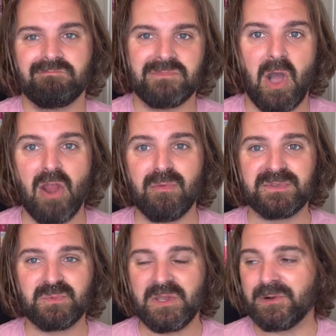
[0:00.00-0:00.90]

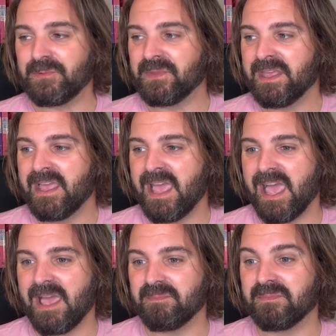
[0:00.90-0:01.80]
Hiram's will
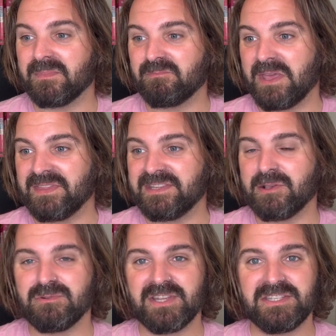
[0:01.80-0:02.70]
when these
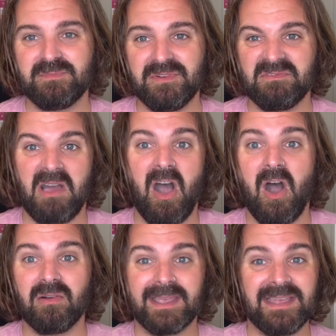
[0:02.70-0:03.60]
old gentlemen
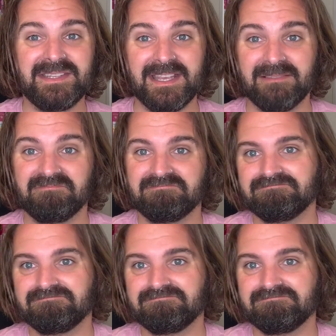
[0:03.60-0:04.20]
aren't getting